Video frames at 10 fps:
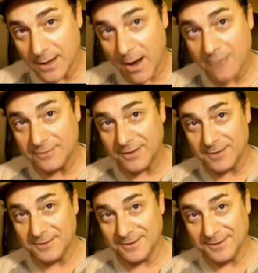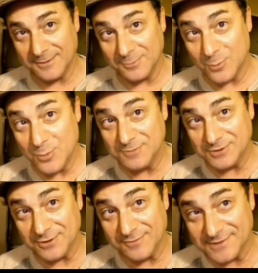other than the room
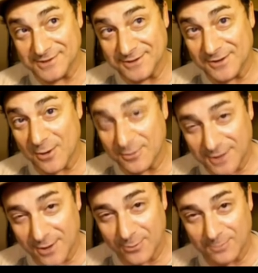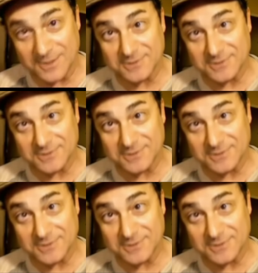service in the hotel room?